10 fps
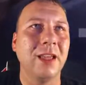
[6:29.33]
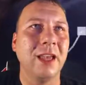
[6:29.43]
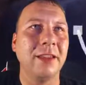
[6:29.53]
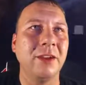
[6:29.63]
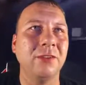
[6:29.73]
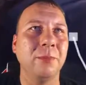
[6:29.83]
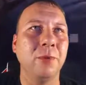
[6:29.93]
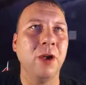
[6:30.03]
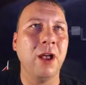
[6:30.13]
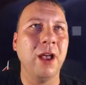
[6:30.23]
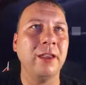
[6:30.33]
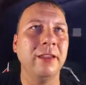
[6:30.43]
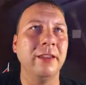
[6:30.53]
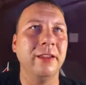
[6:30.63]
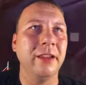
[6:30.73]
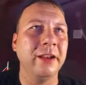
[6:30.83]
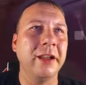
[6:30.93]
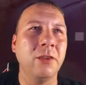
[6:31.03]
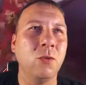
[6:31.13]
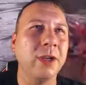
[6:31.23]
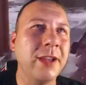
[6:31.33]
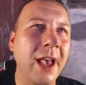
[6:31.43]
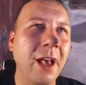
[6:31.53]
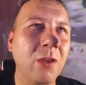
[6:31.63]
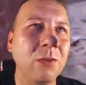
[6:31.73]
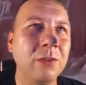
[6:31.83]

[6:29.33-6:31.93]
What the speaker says: And there's the proc, and another one down.